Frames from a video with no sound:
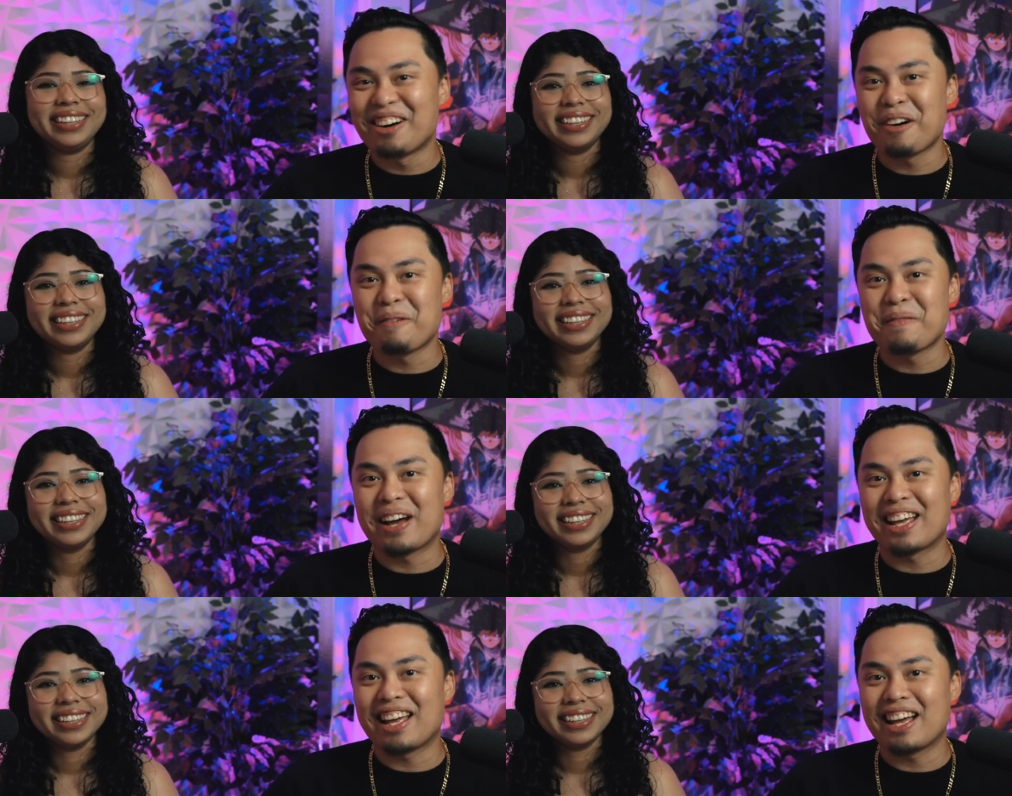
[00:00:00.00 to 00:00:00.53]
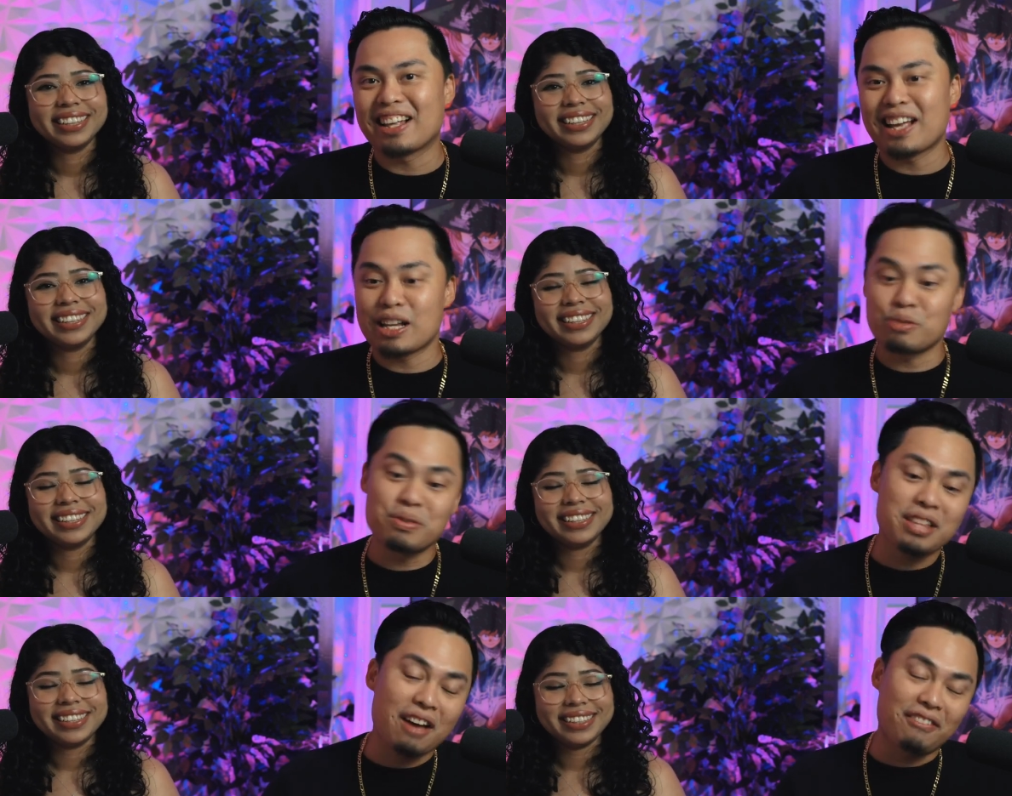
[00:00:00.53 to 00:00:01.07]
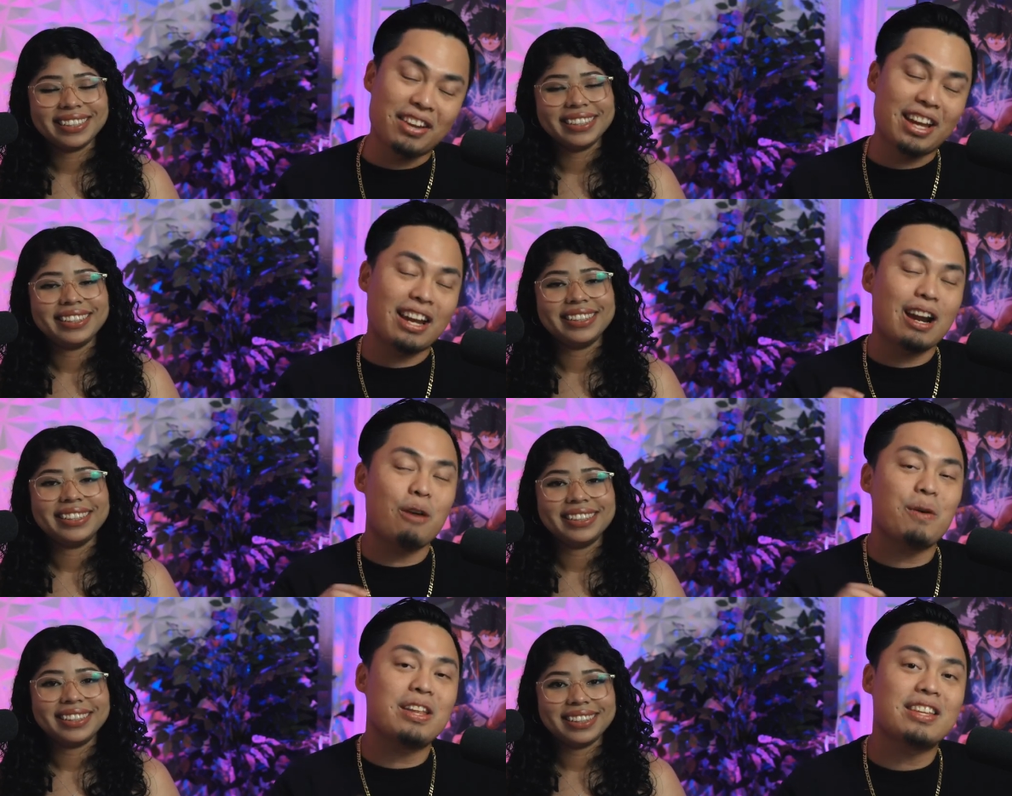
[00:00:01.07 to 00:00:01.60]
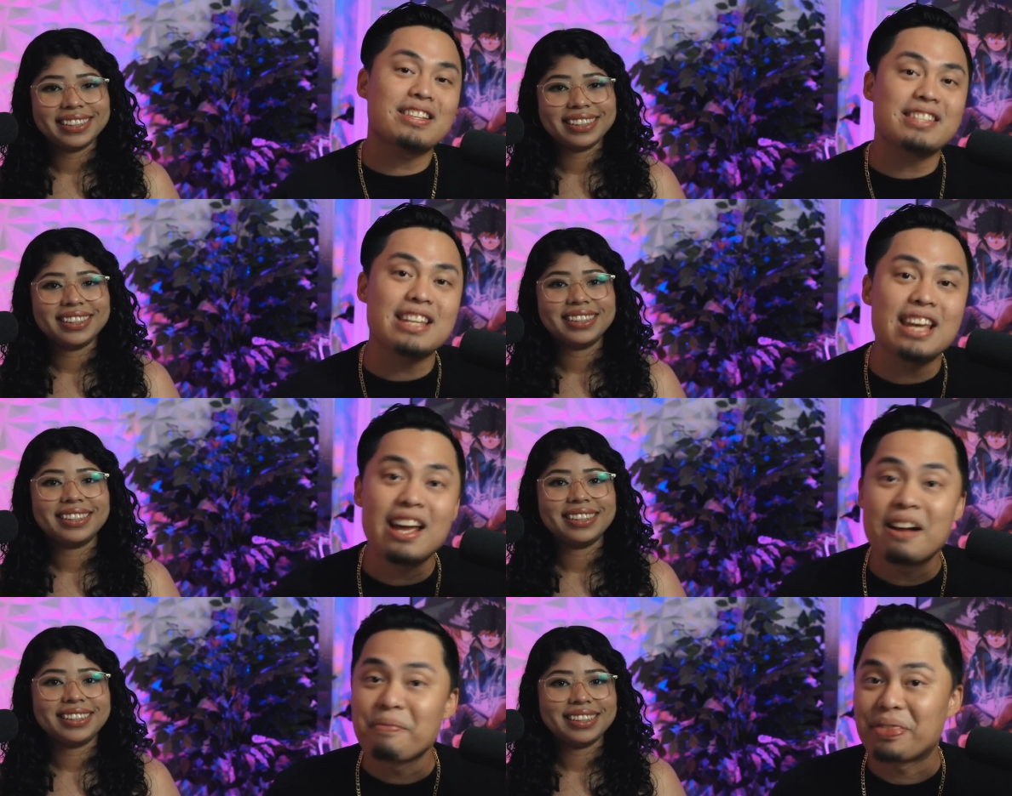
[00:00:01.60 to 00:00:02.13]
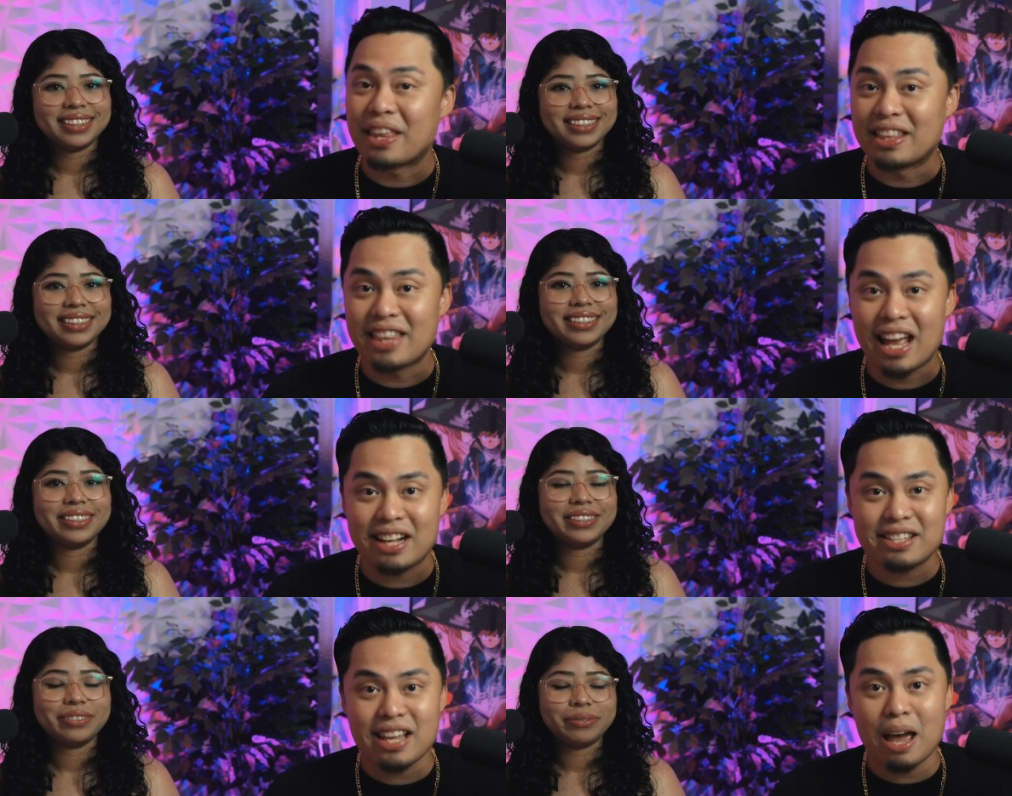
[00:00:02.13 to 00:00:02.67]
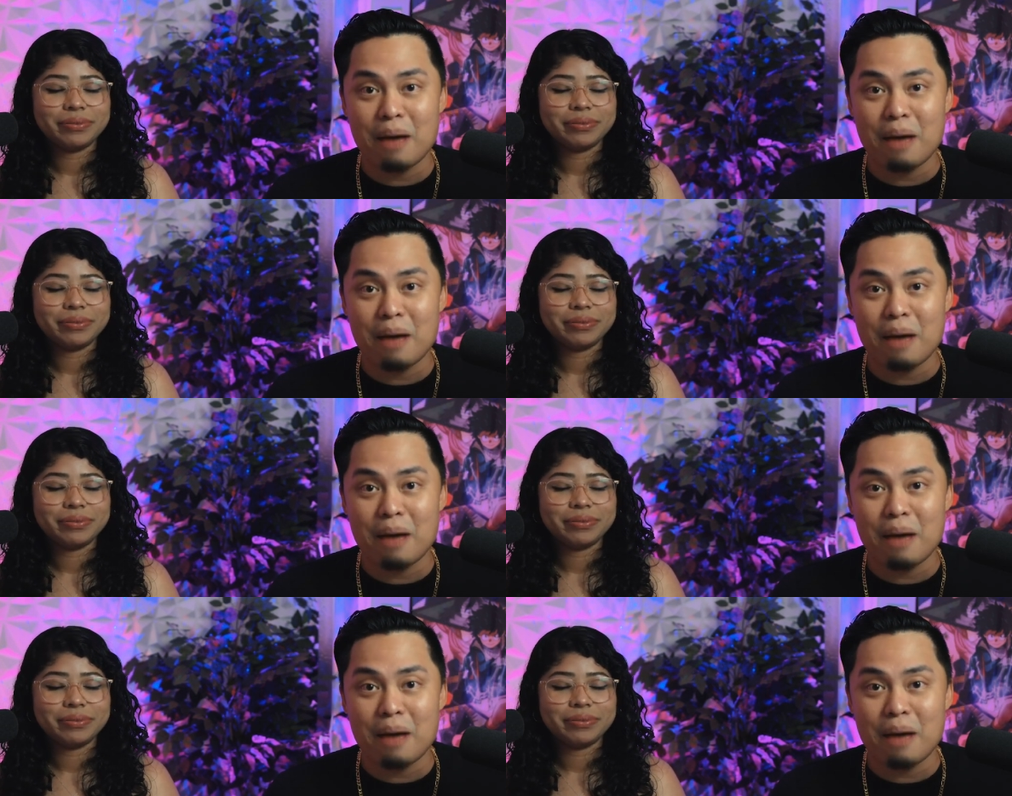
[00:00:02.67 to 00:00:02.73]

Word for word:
Speaker 1: oh my god, guys, we definitely cannot wait to see the next